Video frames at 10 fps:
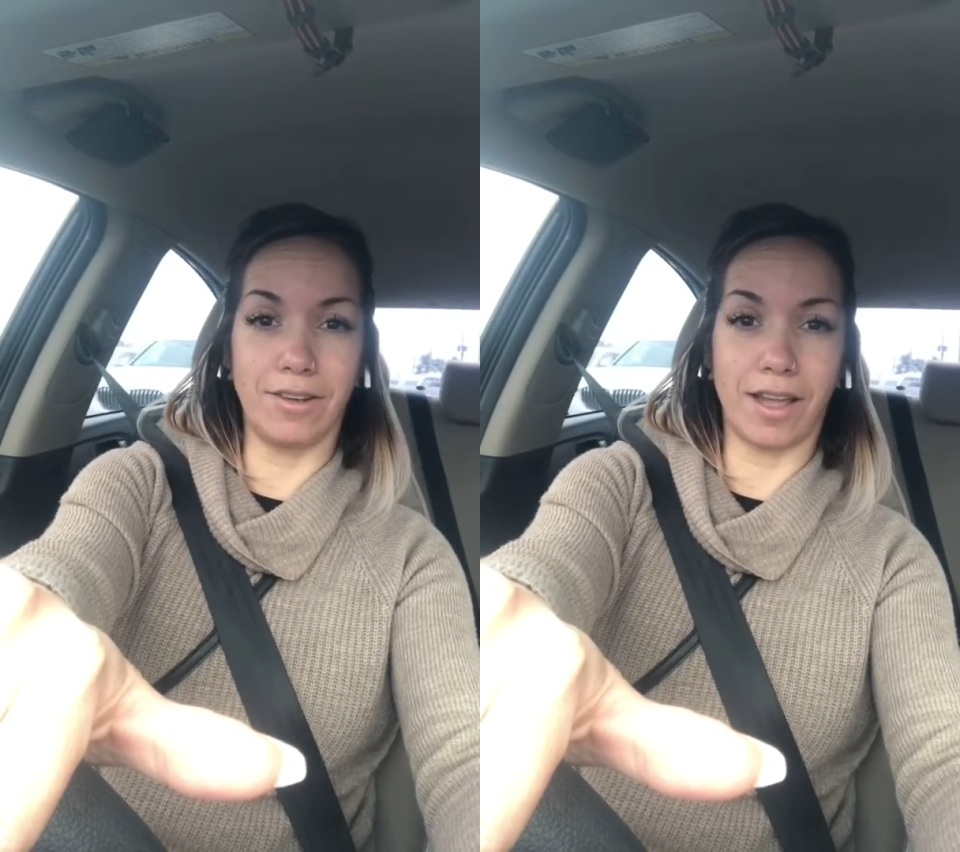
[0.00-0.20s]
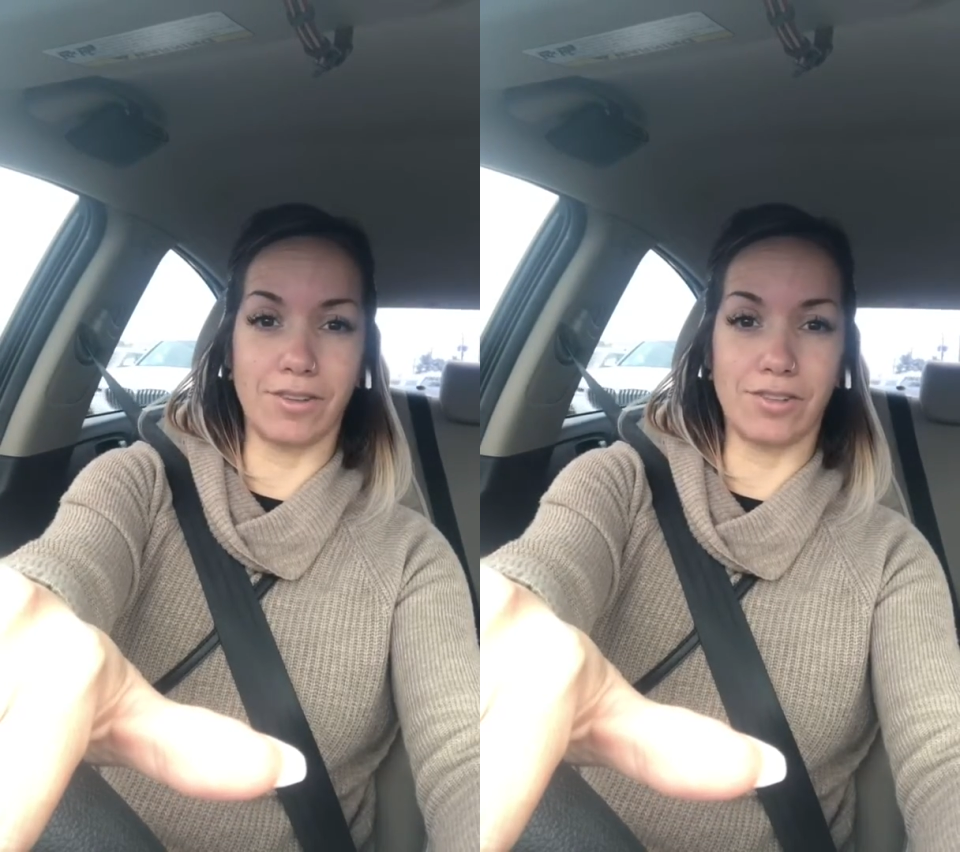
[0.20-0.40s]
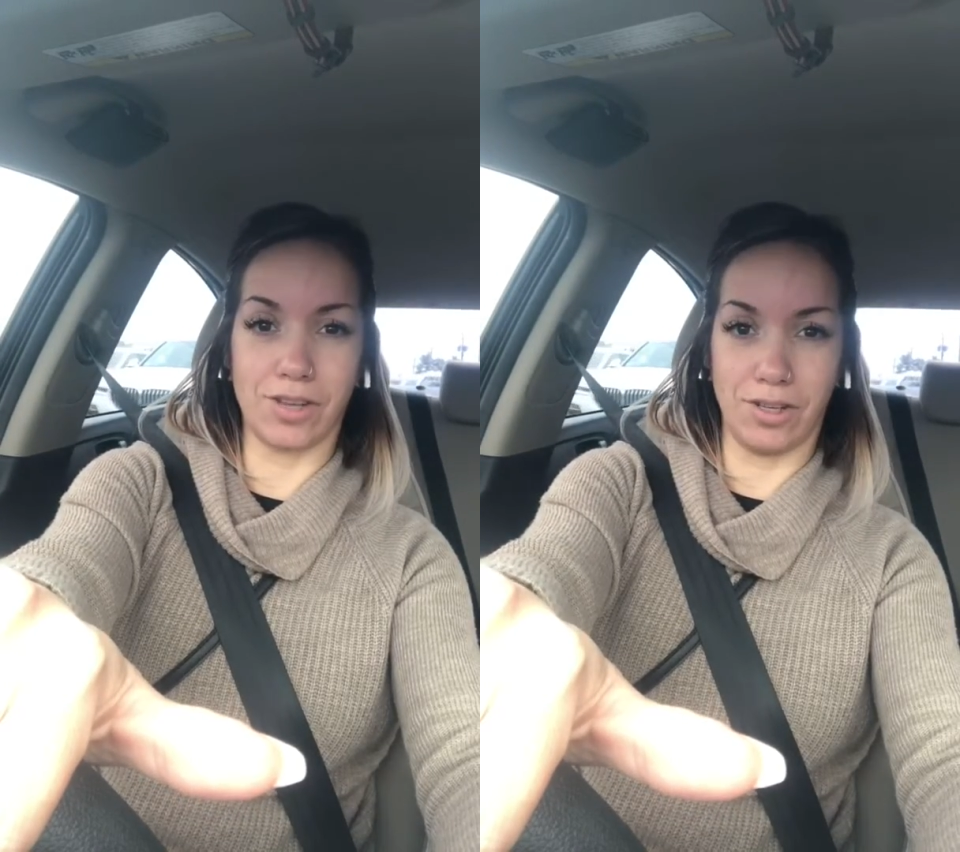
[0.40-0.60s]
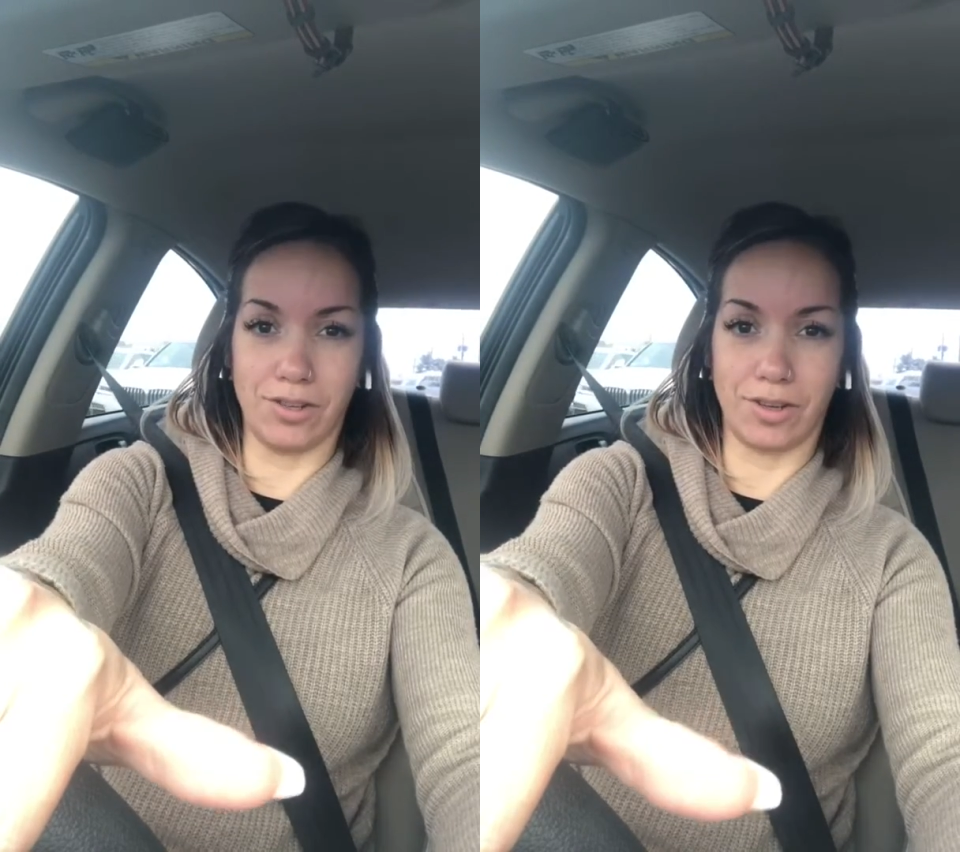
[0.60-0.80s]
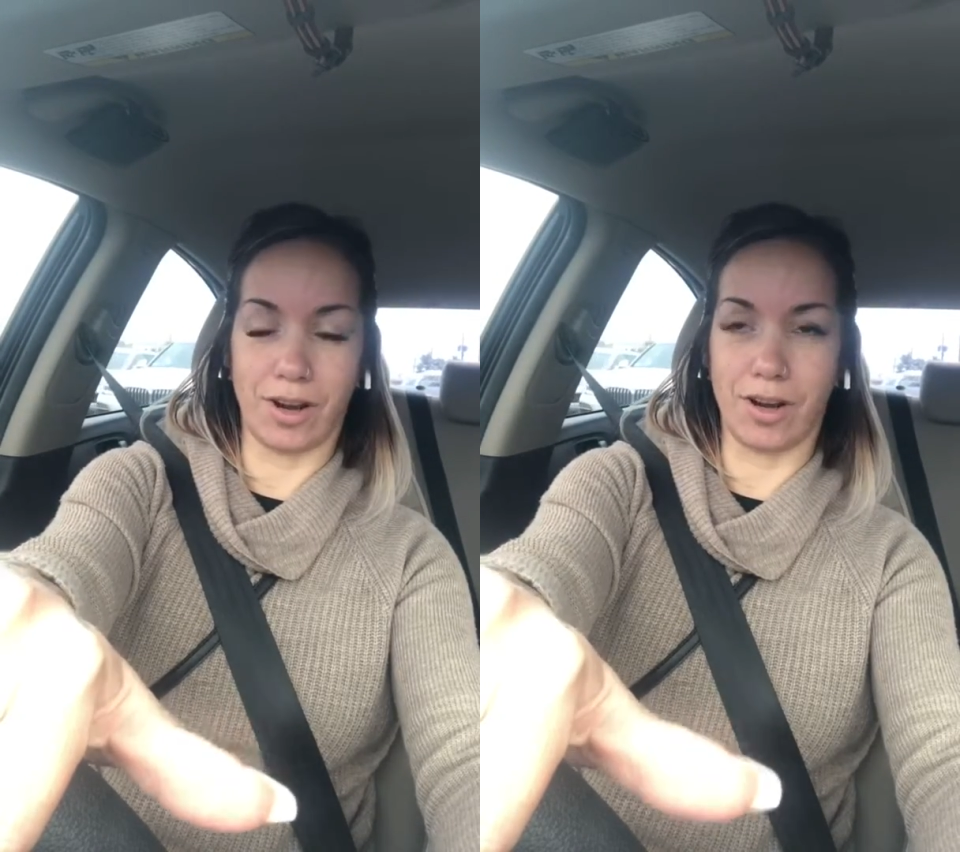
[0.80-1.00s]
you can
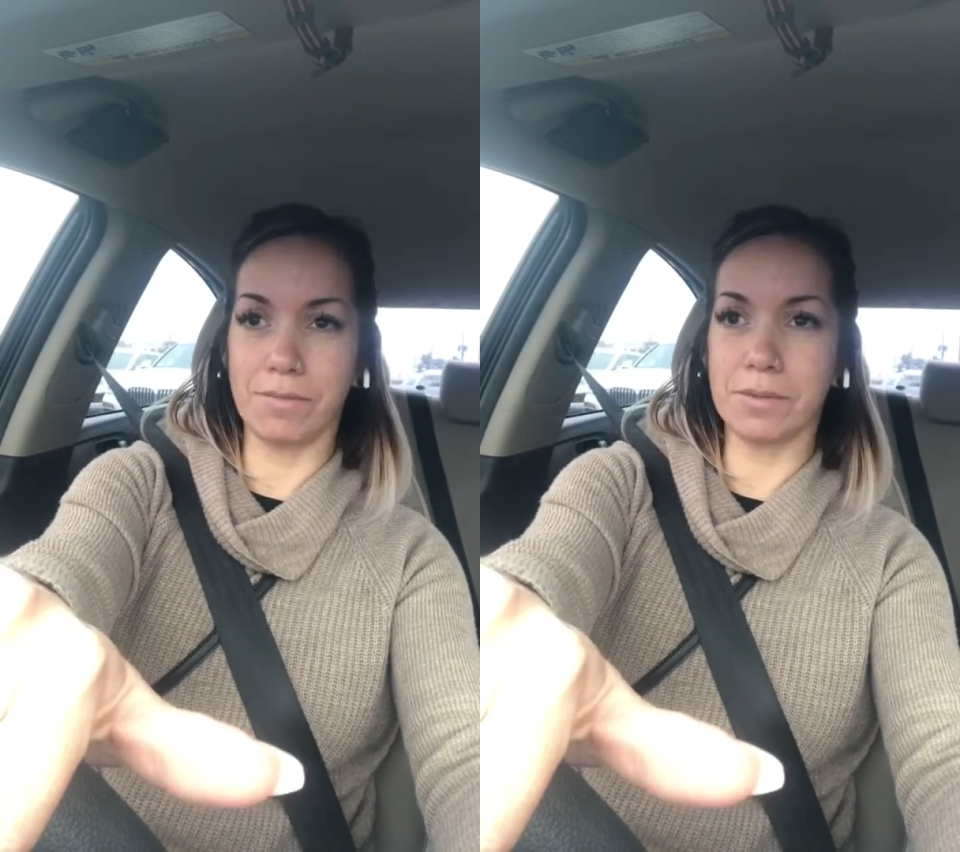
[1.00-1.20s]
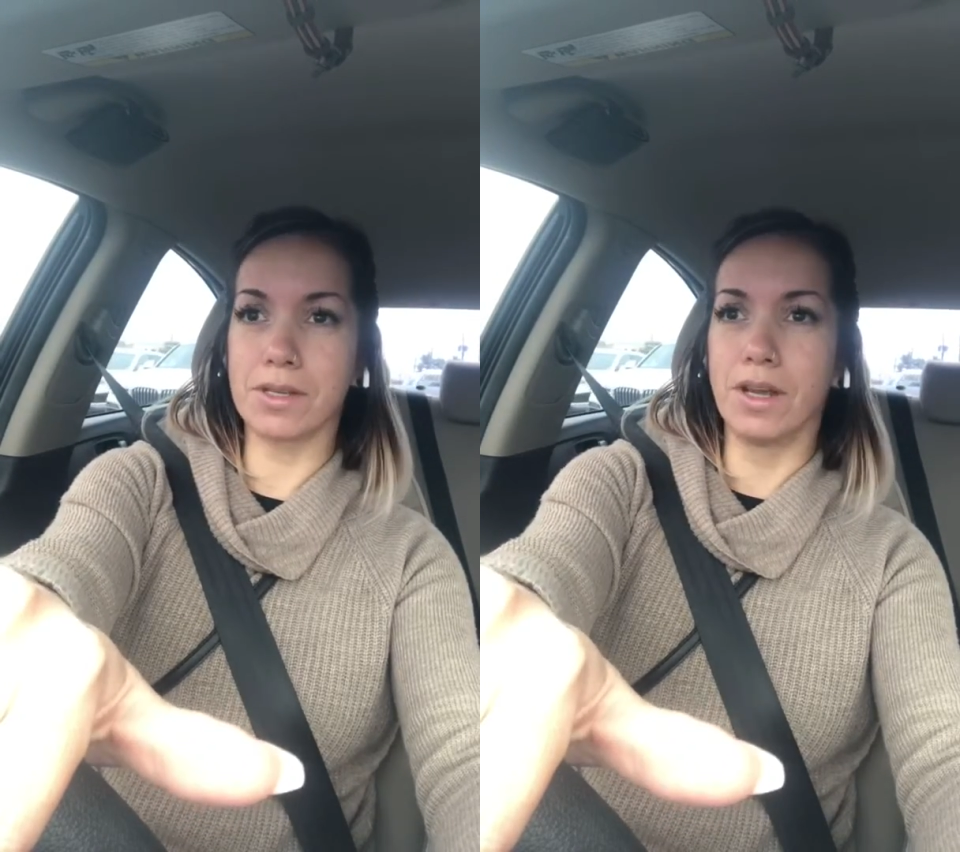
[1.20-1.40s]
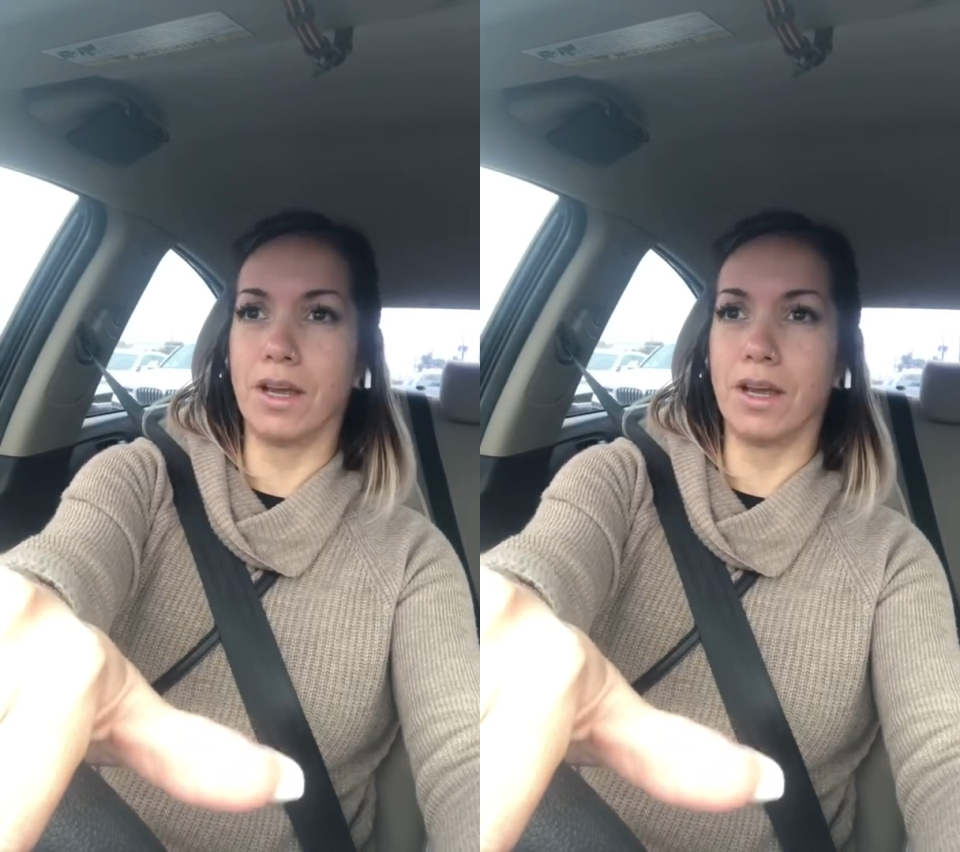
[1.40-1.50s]
change your carbs